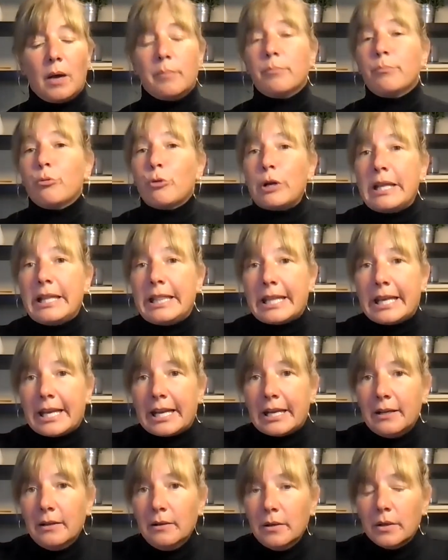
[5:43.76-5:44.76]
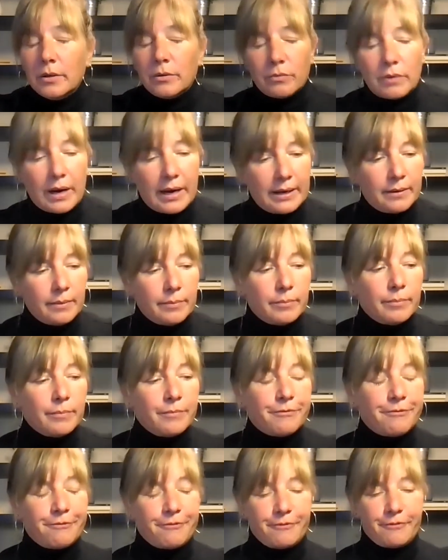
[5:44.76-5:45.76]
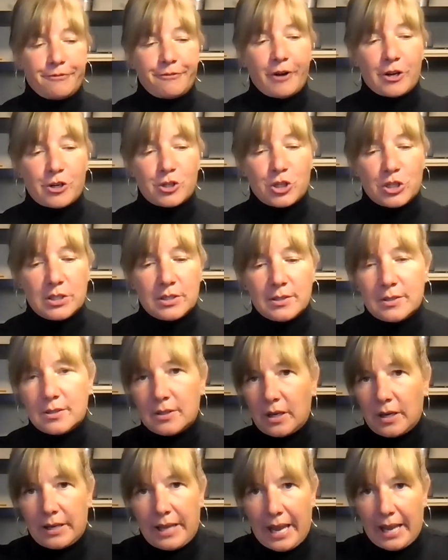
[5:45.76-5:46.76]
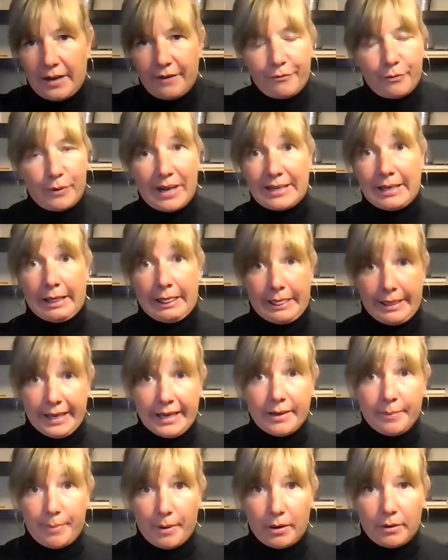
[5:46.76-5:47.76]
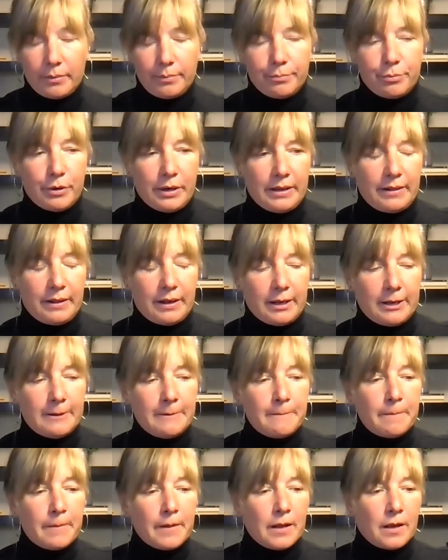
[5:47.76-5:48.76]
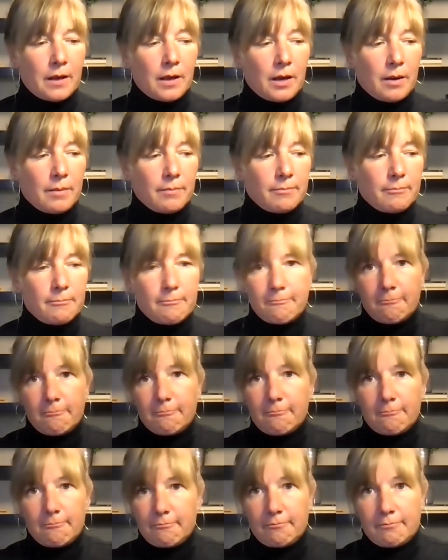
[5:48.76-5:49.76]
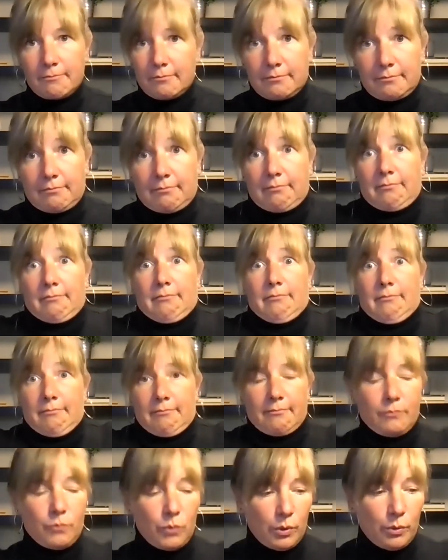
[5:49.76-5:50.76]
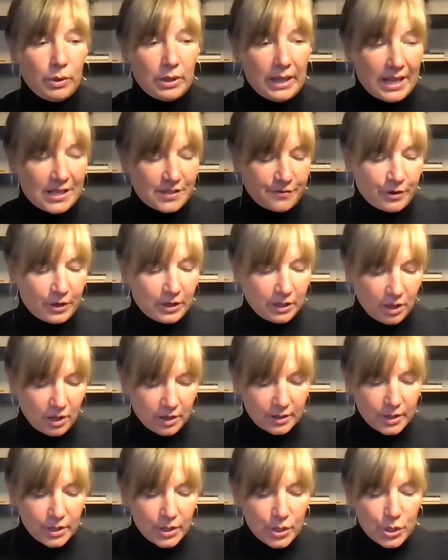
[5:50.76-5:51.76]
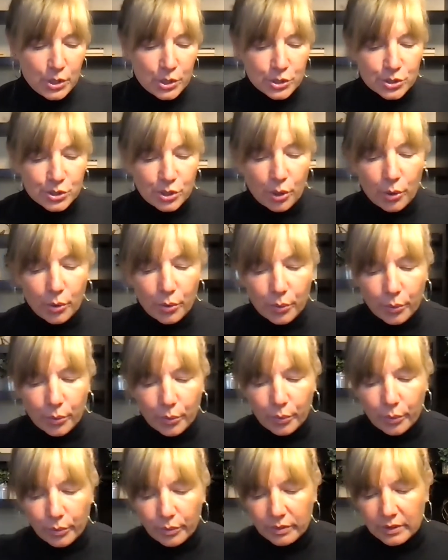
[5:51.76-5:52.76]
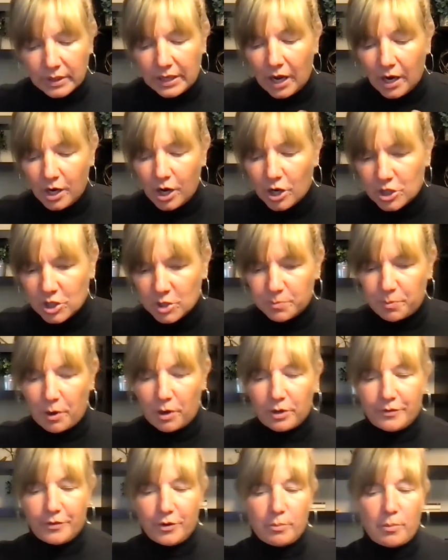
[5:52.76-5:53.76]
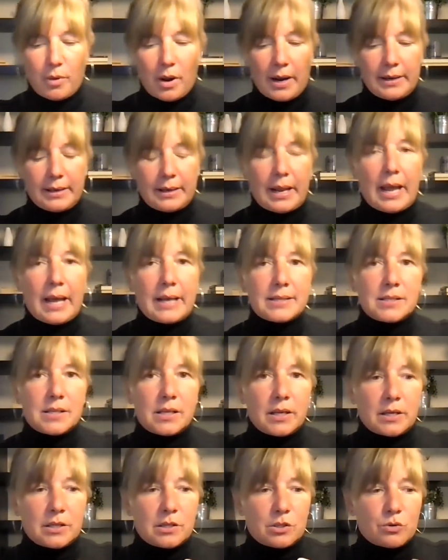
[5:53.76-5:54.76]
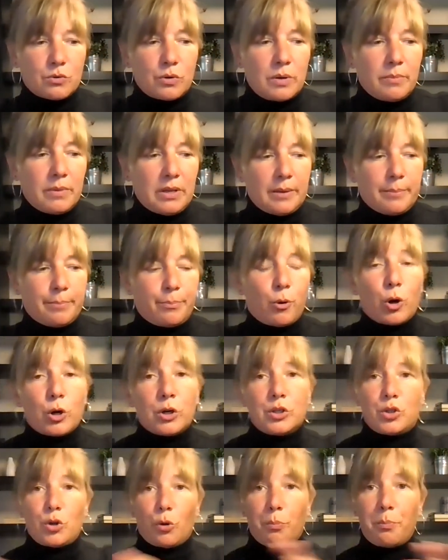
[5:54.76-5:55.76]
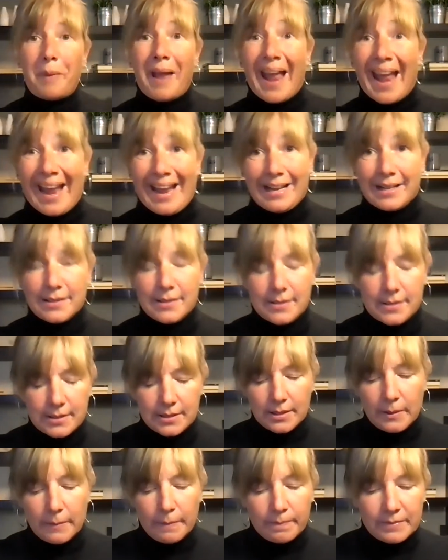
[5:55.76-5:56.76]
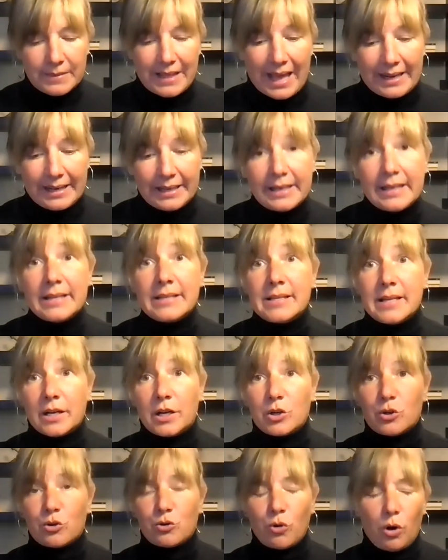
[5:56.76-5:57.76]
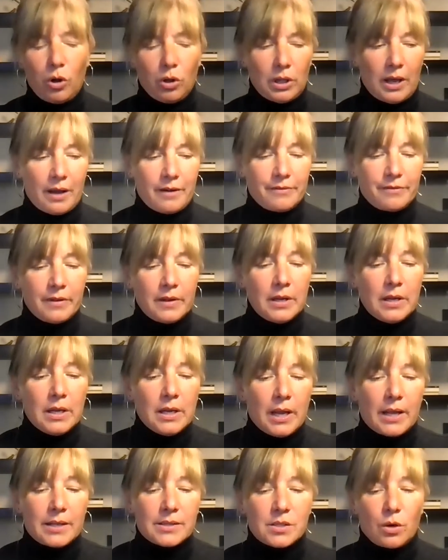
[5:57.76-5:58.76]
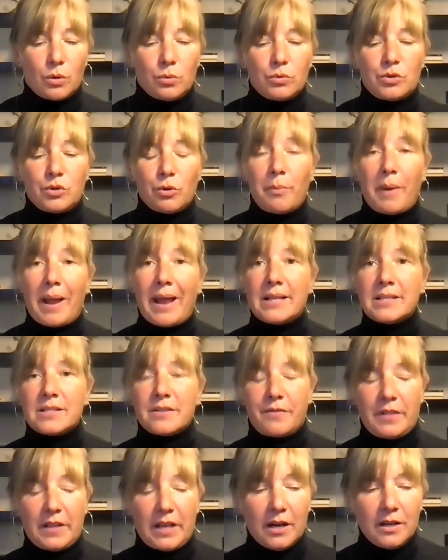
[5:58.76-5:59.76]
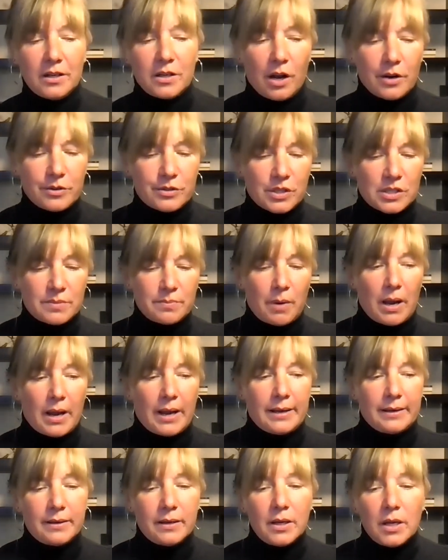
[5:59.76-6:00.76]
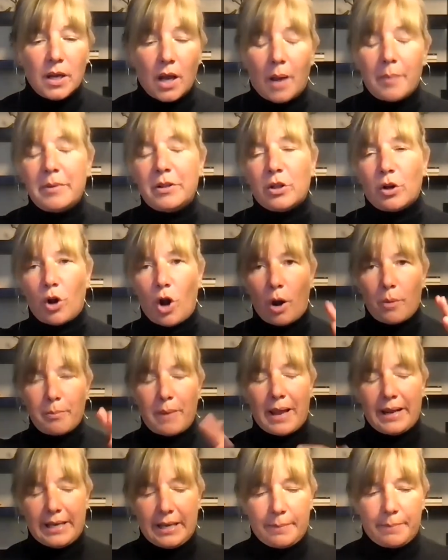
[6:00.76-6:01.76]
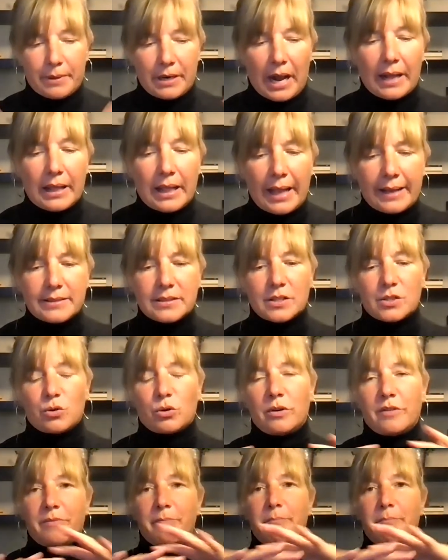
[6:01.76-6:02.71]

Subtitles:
Breathing, right? Functions, again, if we had to think about breathing, we wouldn't last very long. So the unconscious part of your mind has extremely important domains that it is in control of. And so domains of the unconscious mind, there are many, but I like to sort of